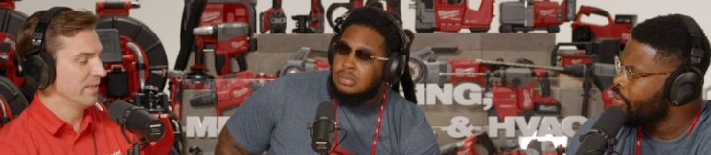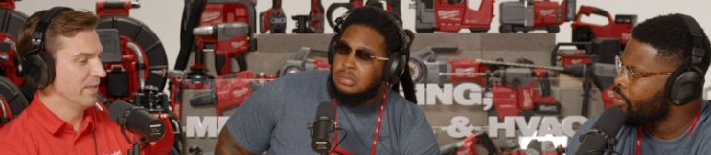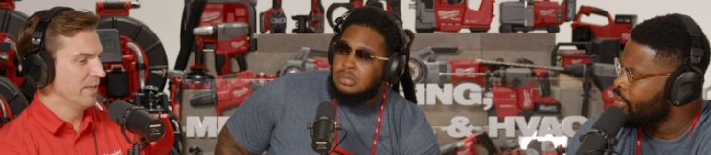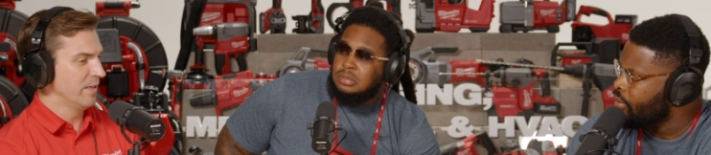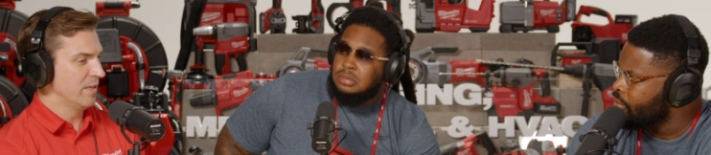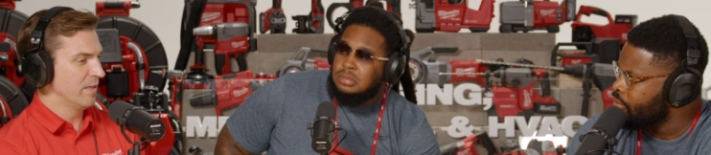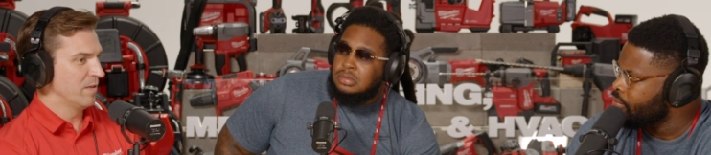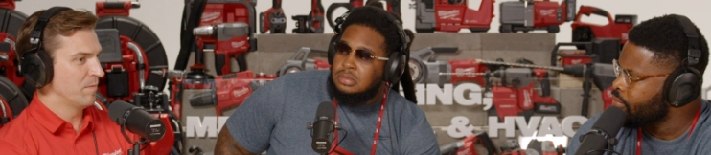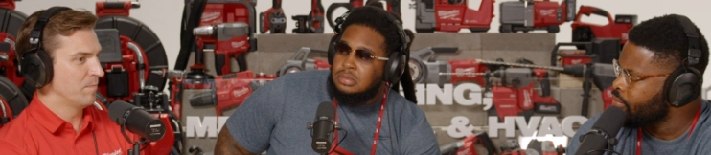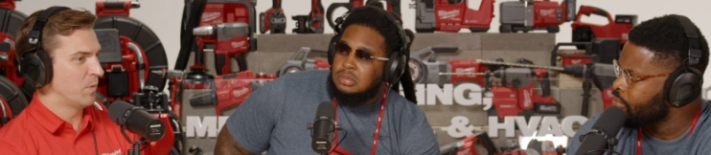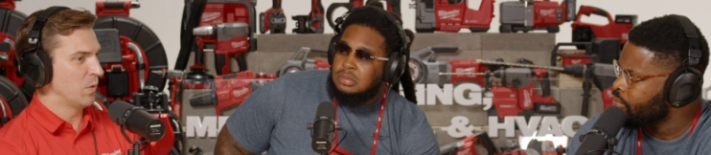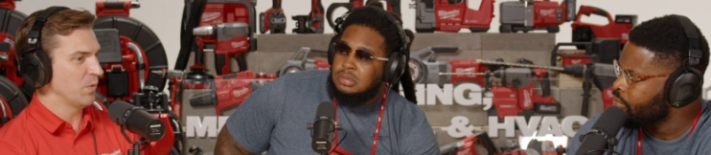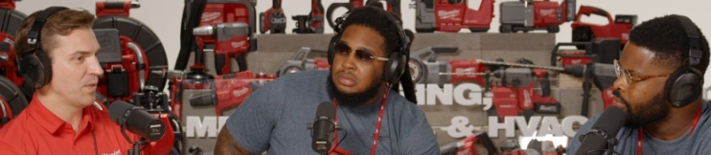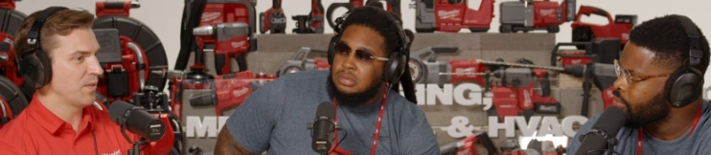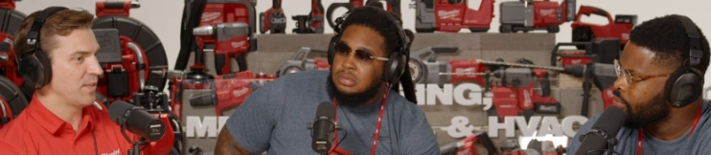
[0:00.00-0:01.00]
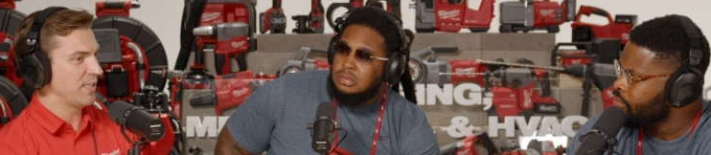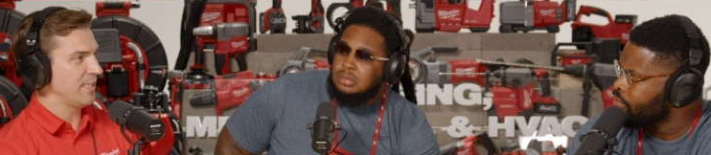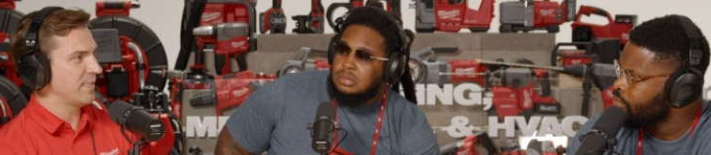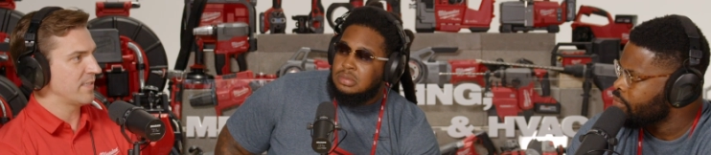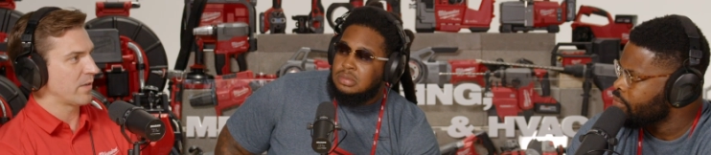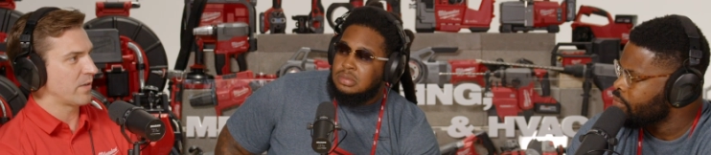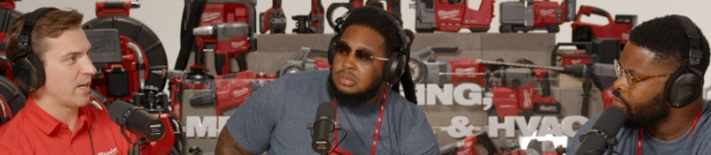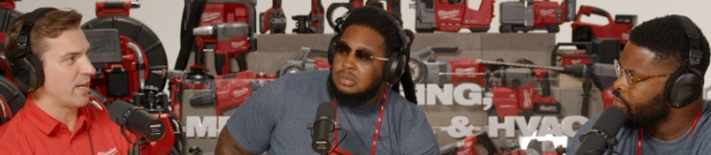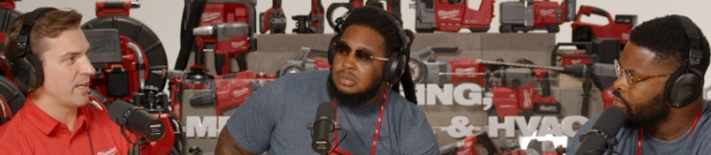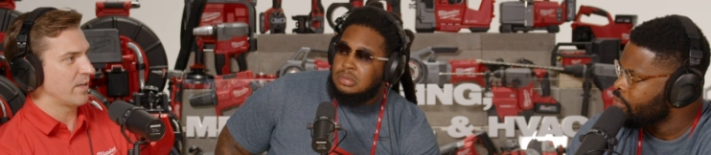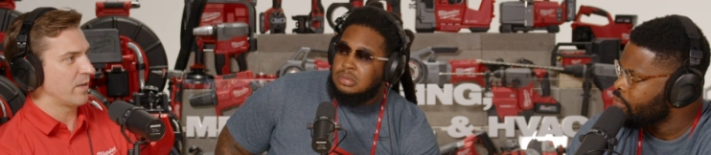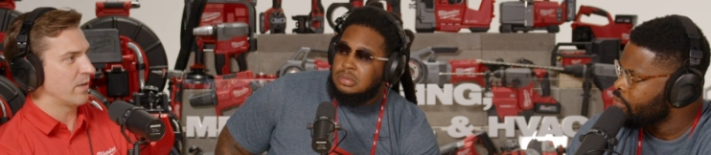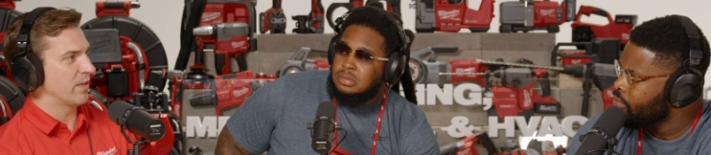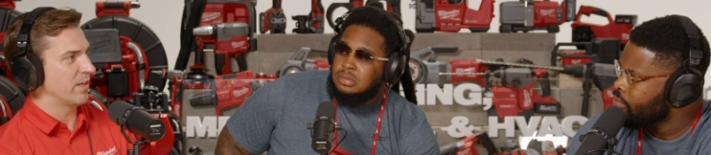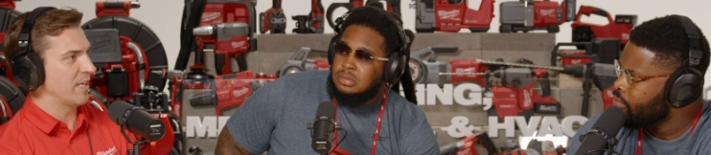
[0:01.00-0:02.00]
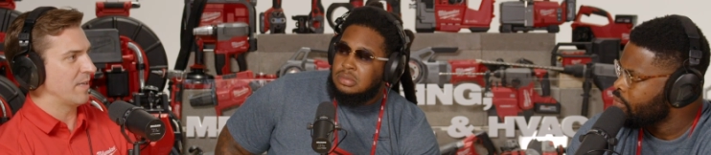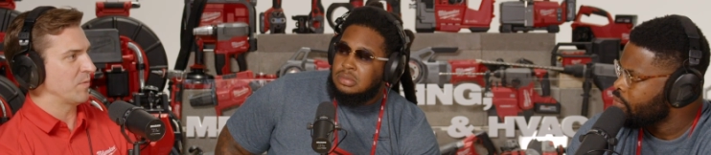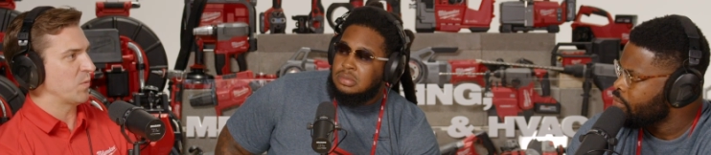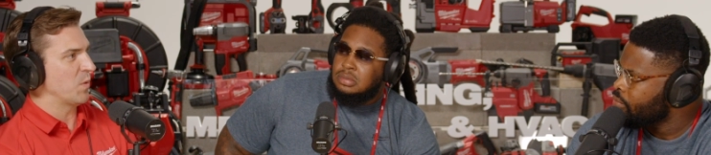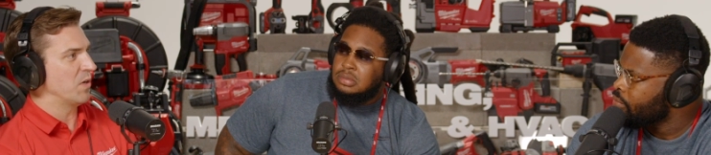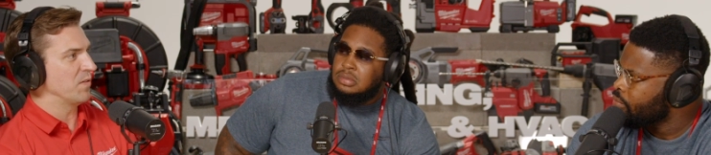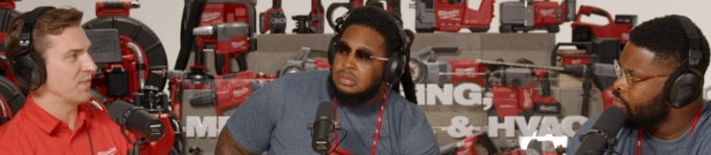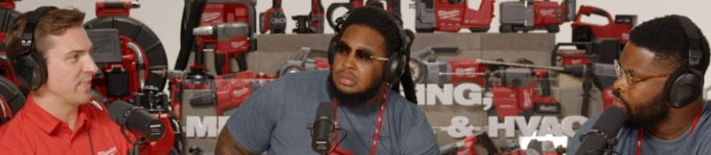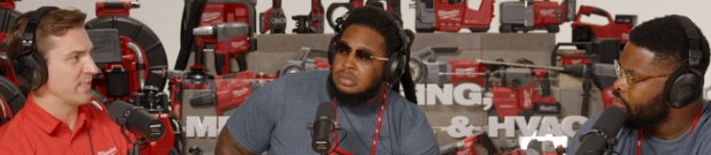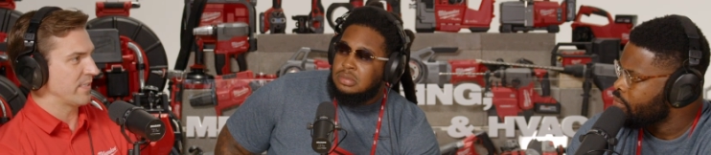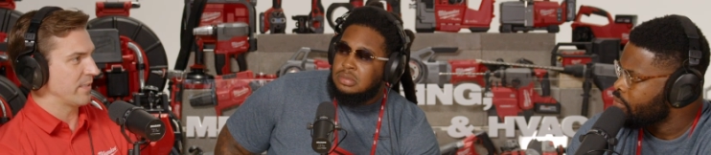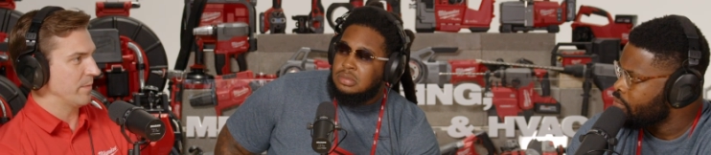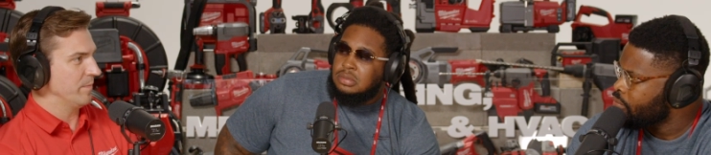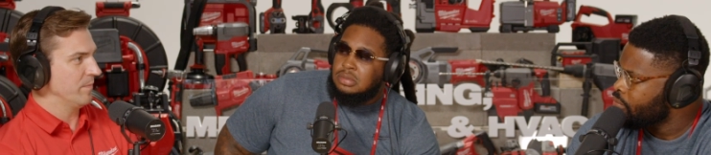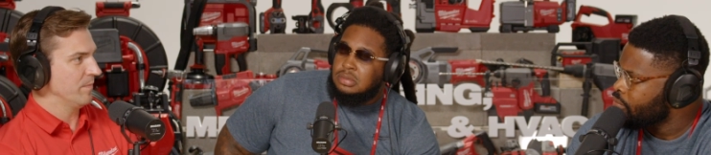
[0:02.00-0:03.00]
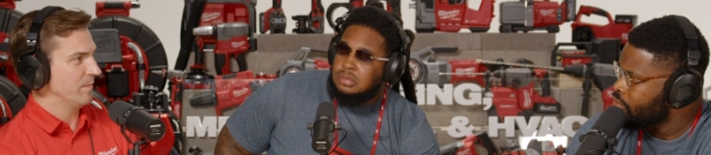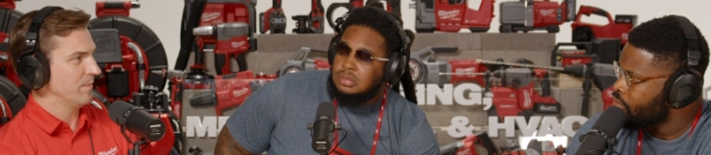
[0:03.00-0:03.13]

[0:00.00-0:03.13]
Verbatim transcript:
Speaker 1: Okay. Both of these are on our M12 system,